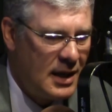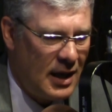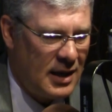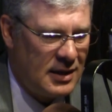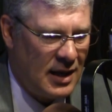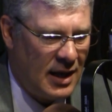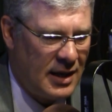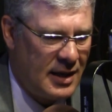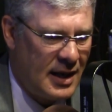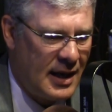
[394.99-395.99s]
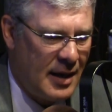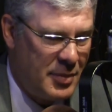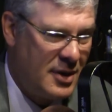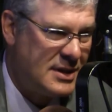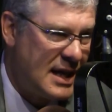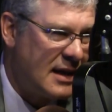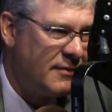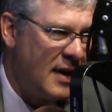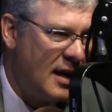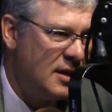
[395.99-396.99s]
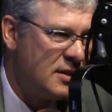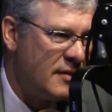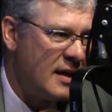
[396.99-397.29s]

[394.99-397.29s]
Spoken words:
And I better take advantage of